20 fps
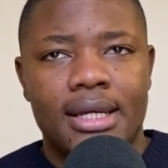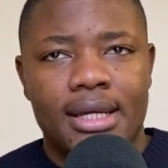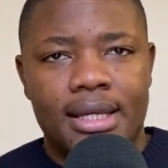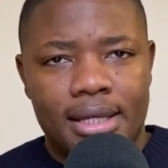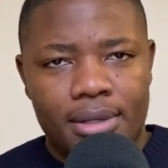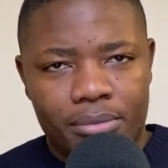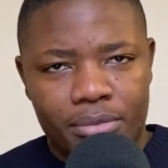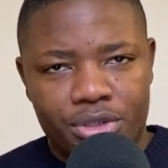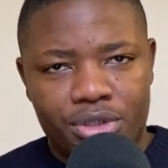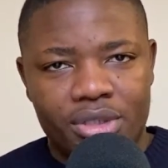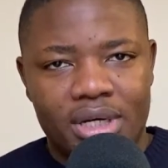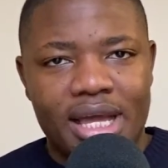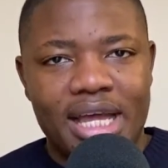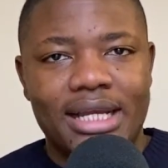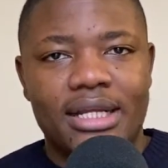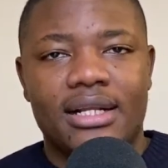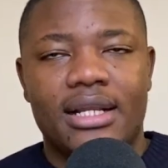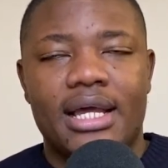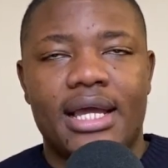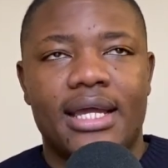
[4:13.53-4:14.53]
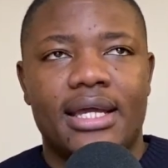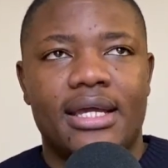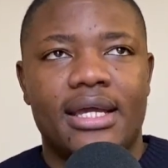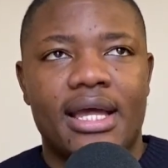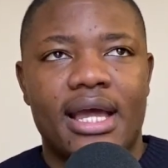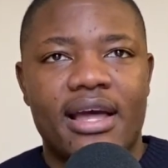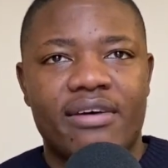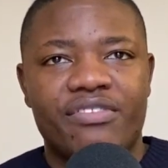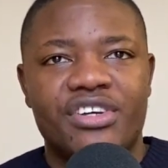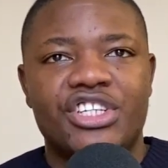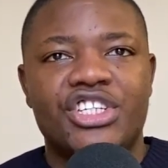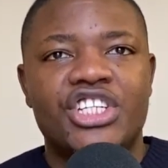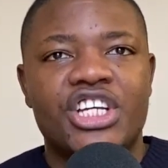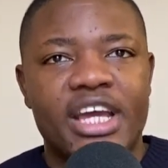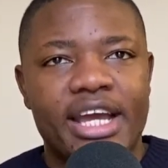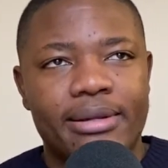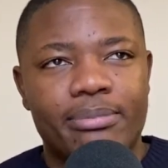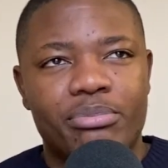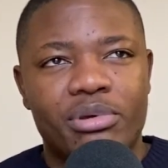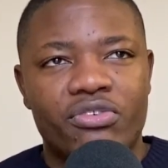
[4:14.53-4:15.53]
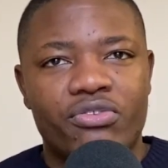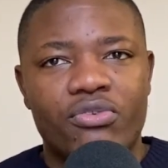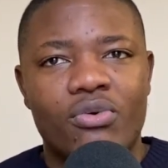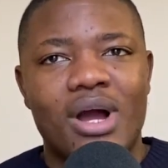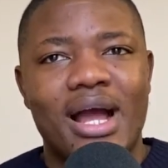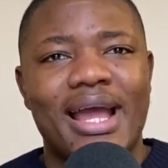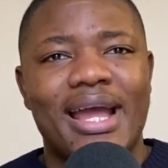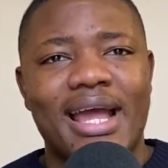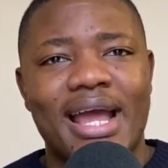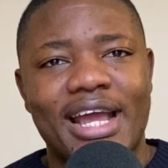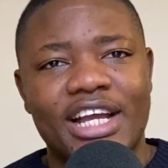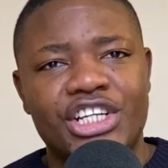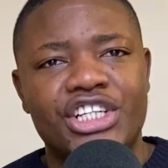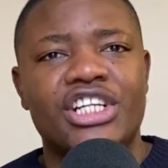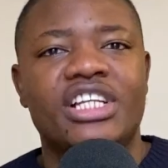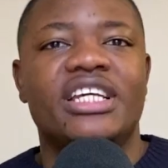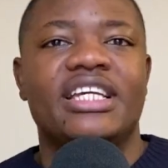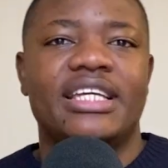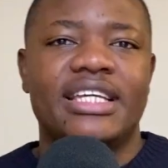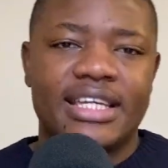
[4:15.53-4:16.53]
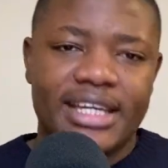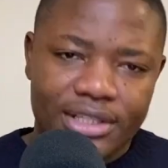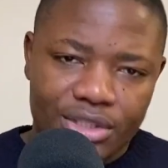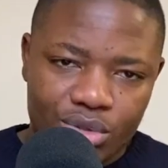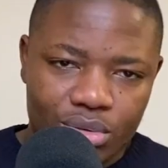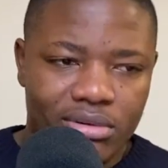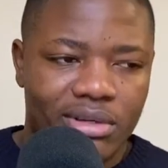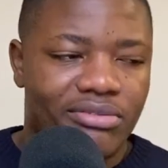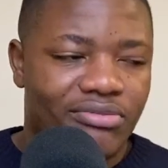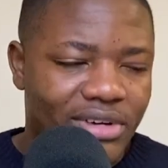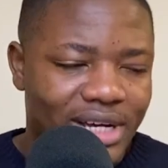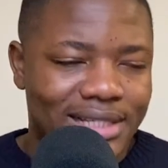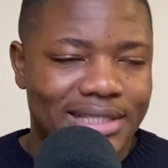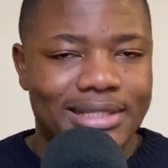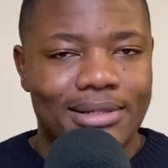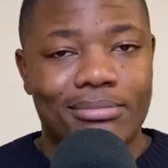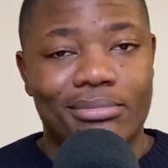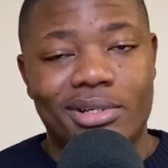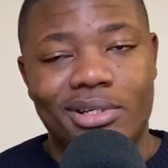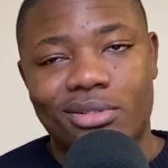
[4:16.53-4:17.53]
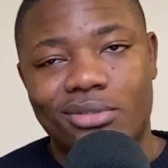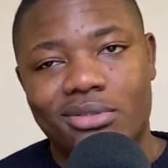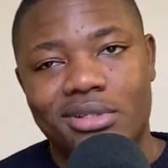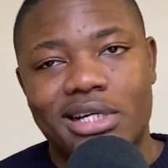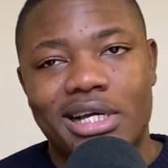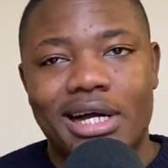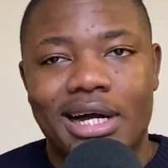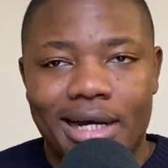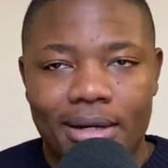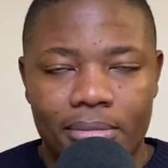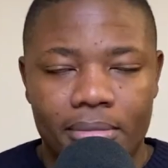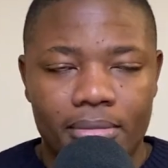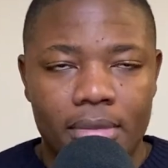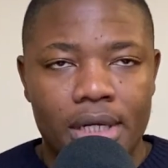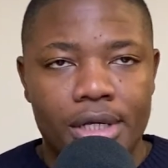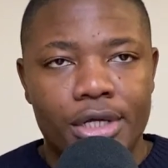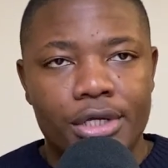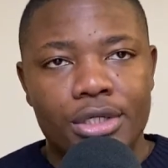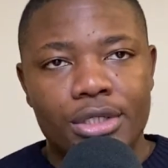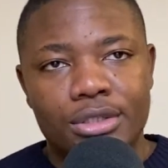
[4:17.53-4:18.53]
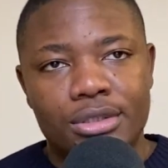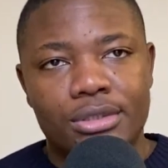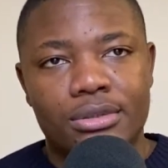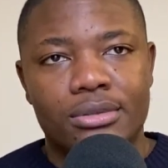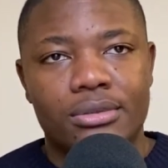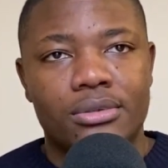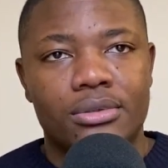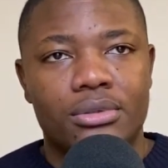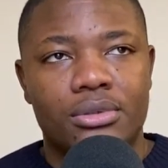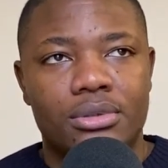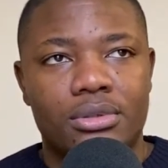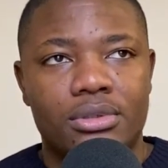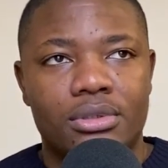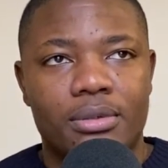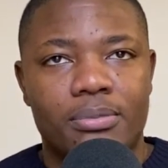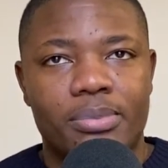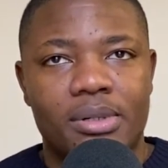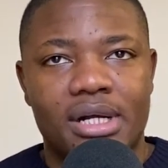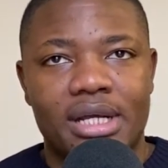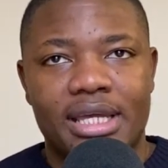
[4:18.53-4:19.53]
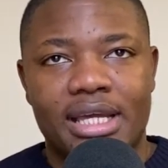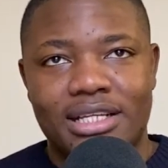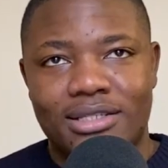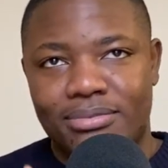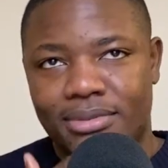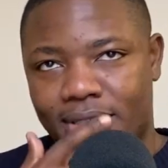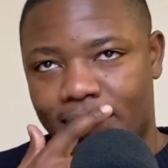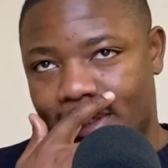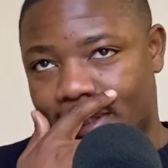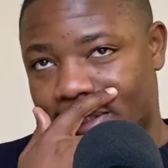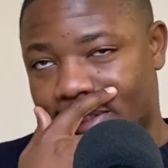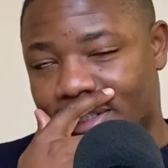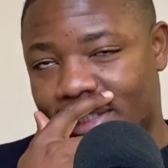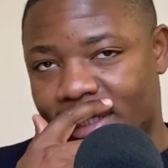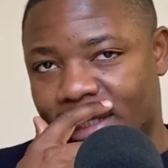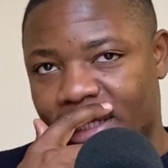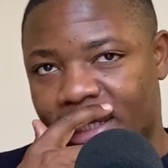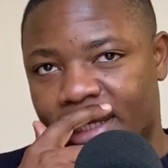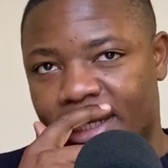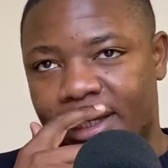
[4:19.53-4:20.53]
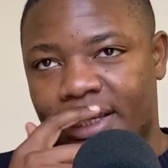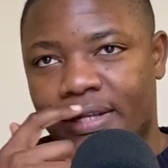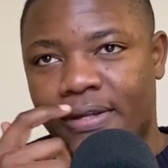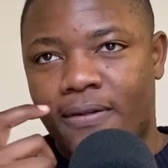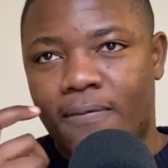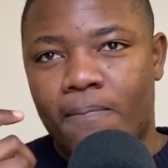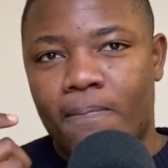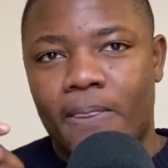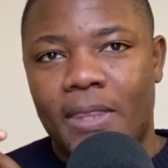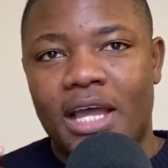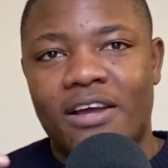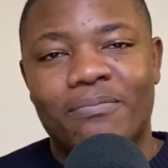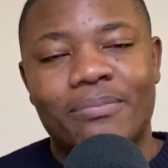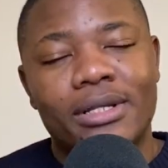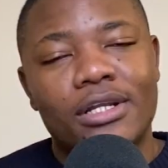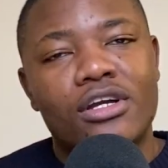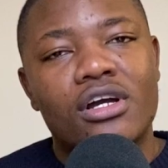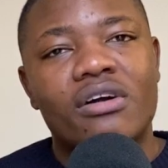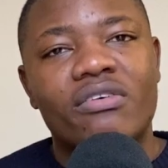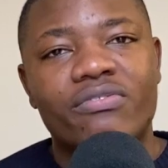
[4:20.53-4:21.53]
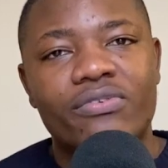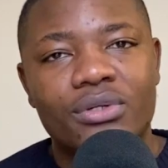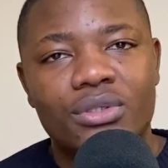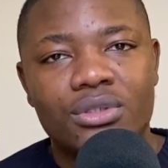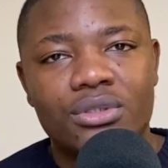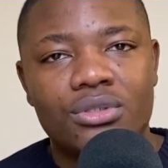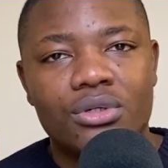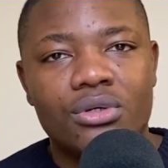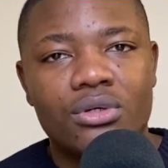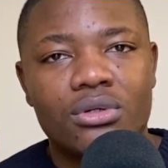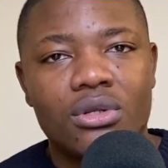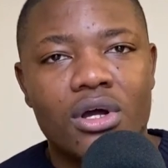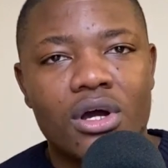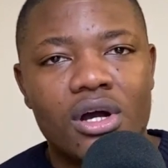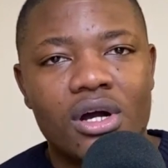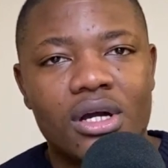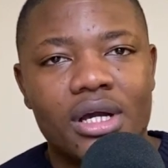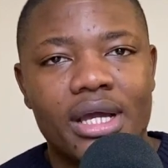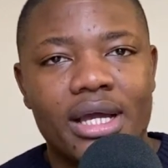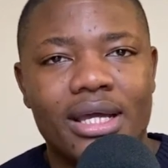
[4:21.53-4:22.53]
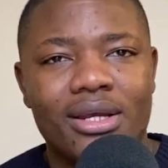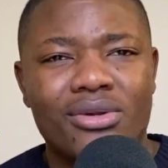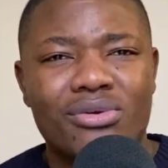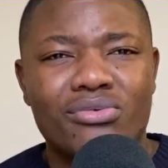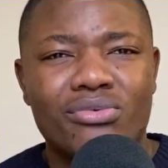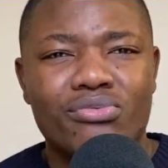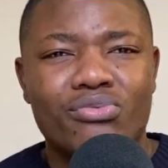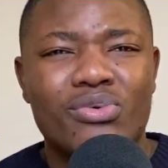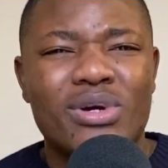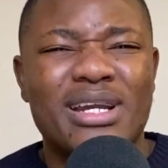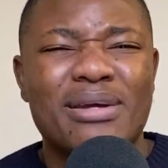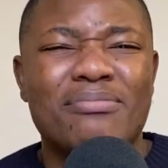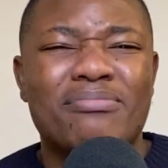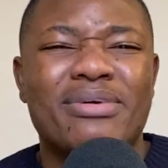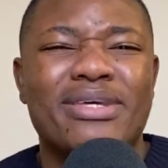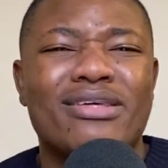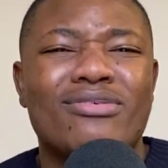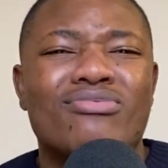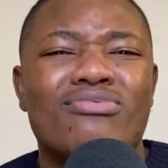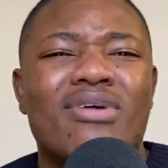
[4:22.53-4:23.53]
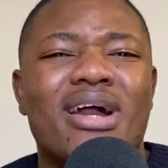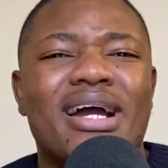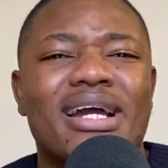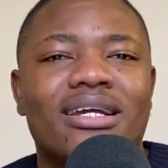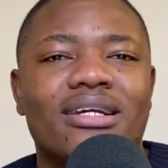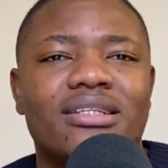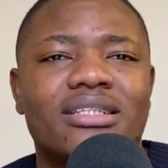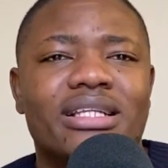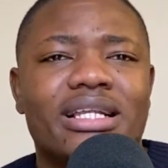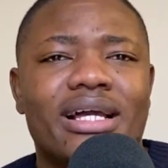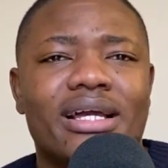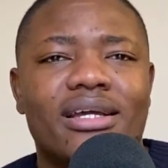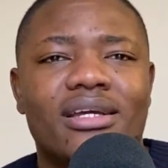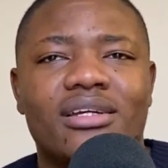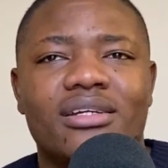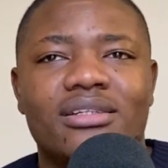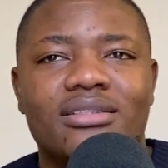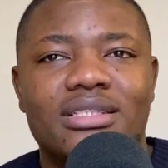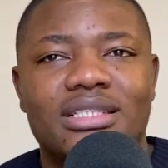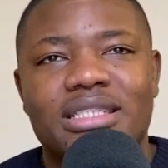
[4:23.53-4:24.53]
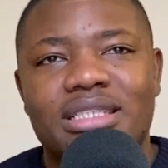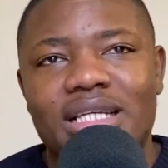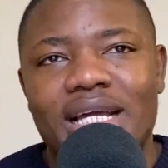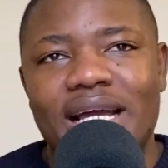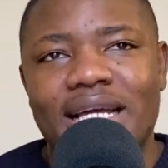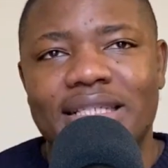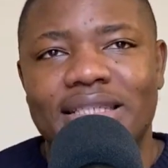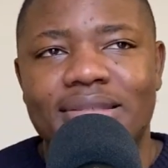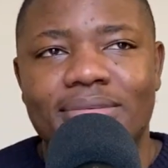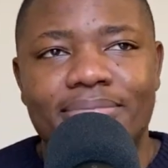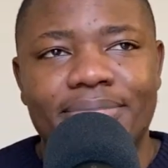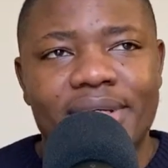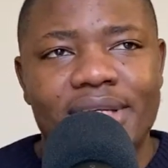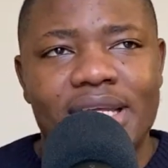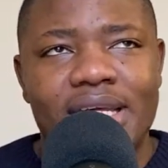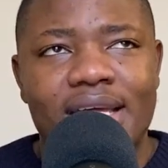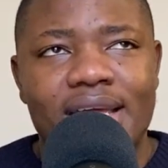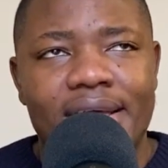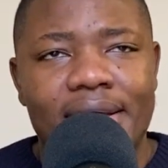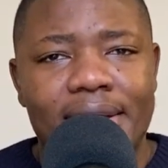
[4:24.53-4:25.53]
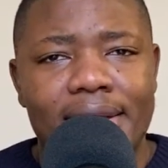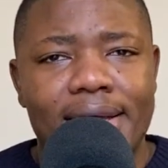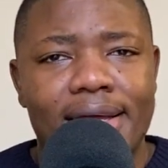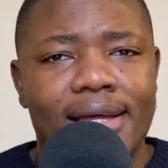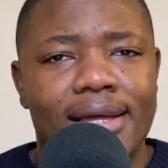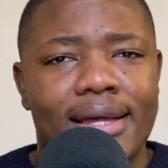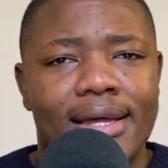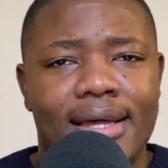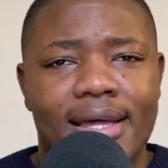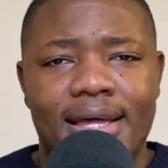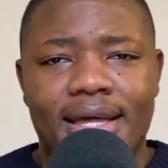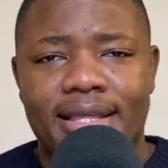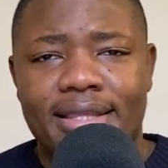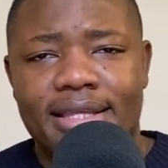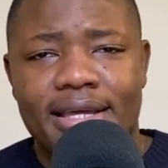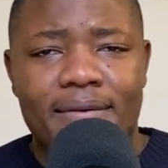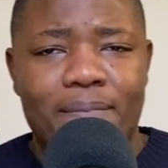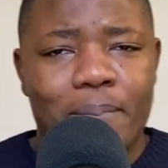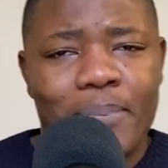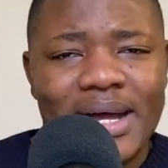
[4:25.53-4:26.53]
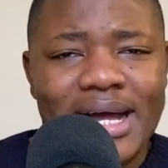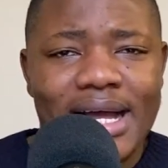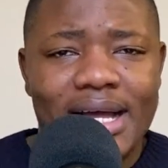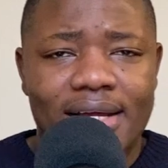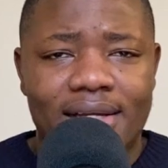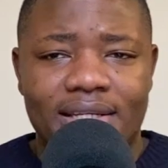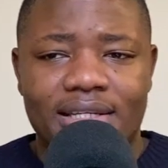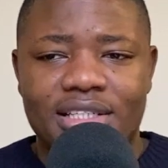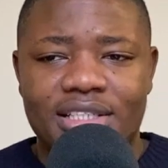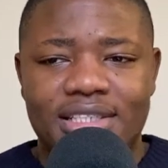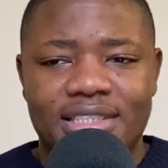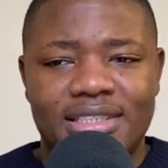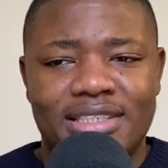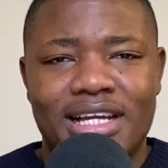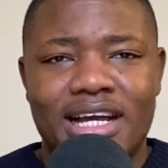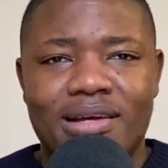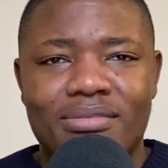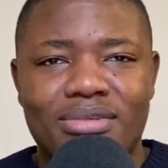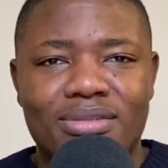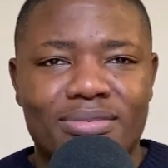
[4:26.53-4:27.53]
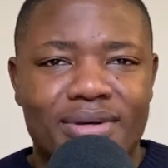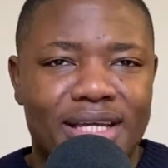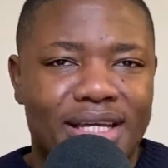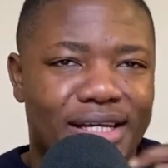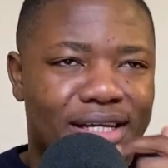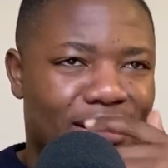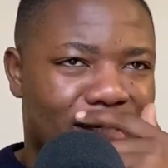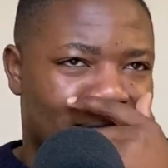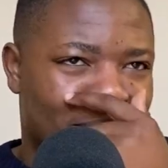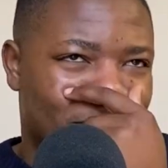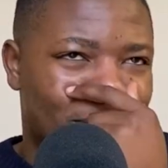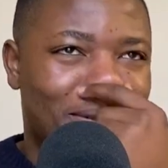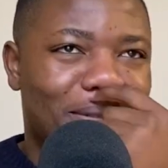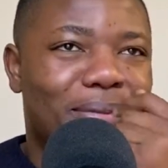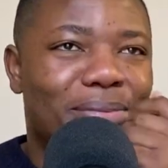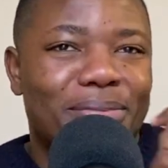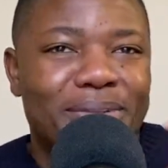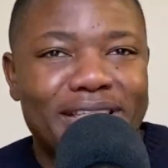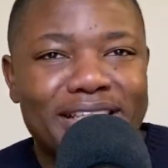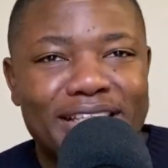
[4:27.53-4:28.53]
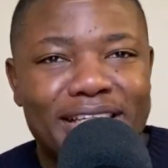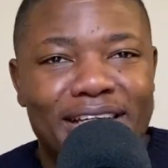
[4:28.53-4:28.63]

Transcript: we should have a chat before I actually get to invite somebody to come to the podcast, because I've been gone for so long and it wouldn't be right. Like, this guy hasn't been here and then he just comes back with